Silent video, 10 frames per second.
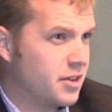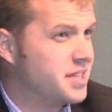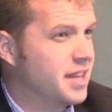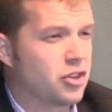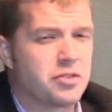Our
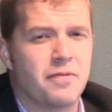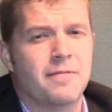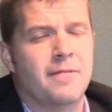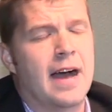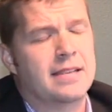state looks
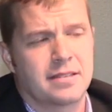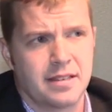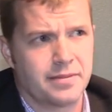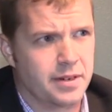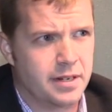vastly
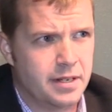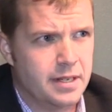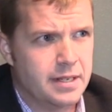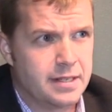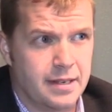different
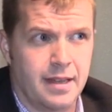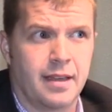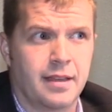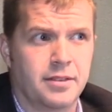today